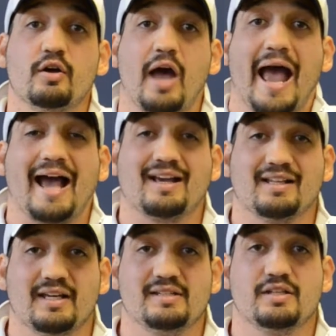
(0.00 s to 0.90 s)

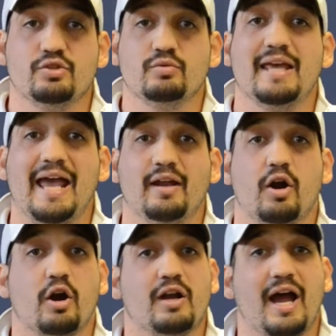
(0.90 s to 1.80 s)
accolades that you get
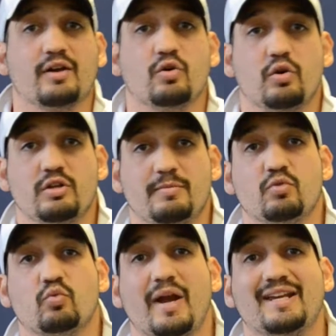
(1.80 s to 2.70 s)
are not going to be
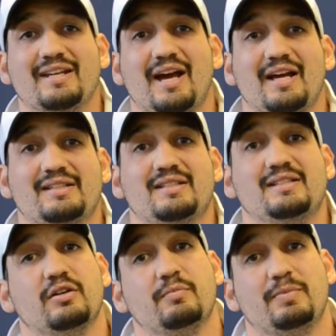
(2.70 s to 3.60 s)
recognized
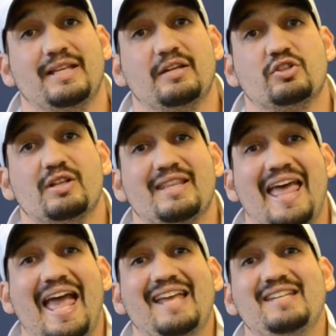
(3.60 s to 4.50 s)
until potentially
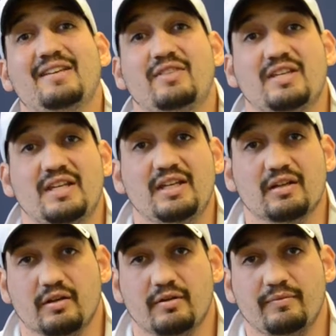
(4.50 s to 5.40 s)
the end of the year.